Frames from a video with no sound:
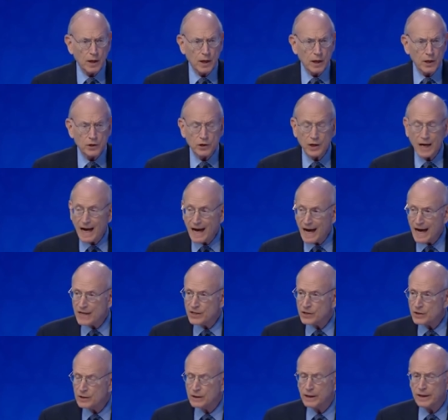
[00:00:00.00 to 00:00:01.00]
to
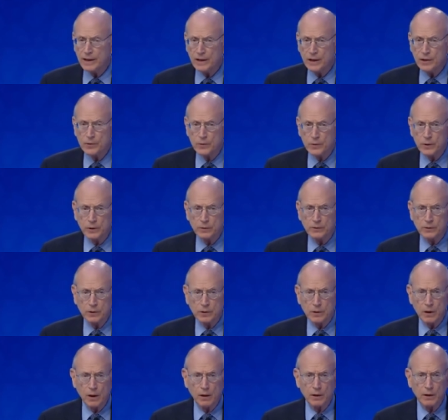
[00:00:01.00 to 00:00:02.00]
isolate Israel, to
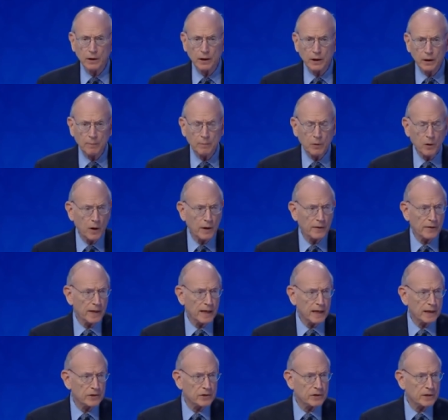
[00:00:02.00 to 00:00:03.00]
call it an
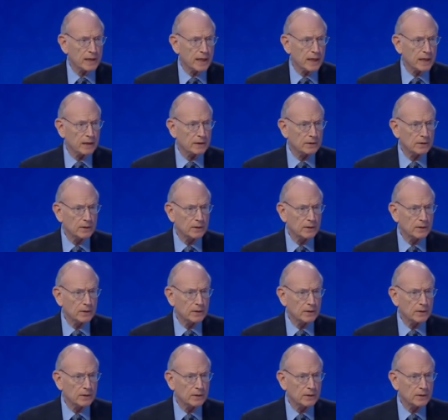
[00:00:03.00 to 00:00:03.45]
apartheid state.